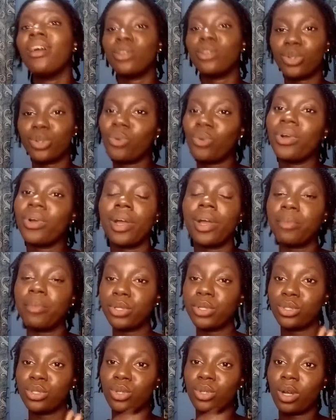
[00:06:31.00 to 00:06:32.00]
Don't worry, I'm
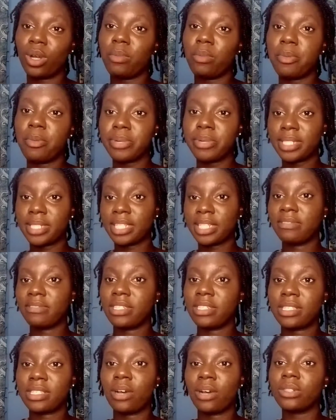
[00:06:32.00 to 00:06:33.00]
going to talk about protective
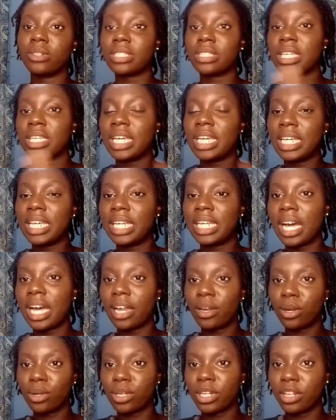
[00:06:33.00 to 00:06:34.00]
hairstyles in
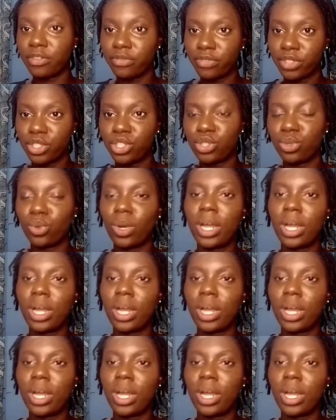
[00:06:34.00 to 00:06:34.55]
another video,